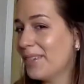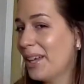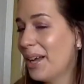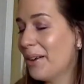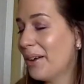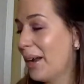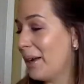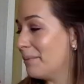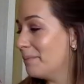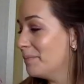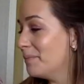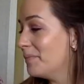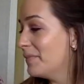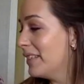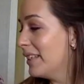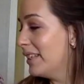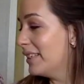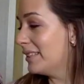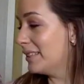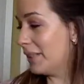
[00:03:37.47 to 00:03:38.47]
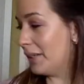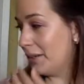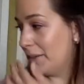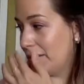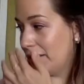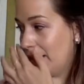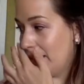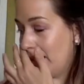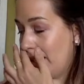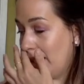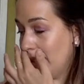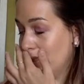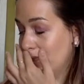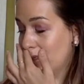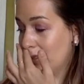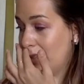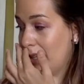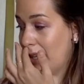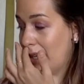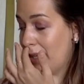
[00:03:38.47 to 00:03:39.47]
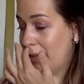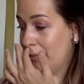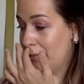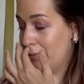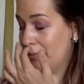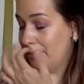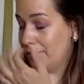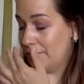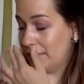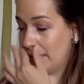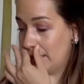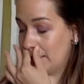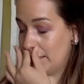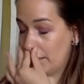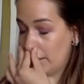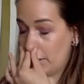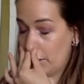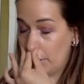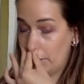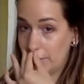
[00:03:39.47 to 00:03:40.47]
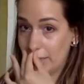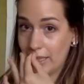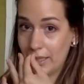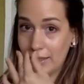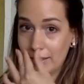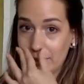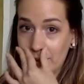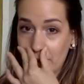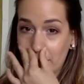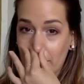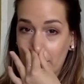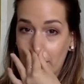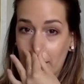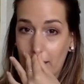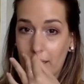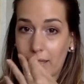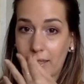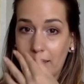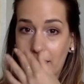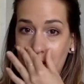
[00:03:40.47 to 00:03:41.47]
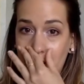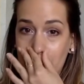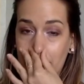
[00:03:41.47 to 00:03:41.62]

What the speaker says: Okay, so the next knitting object, sorry, I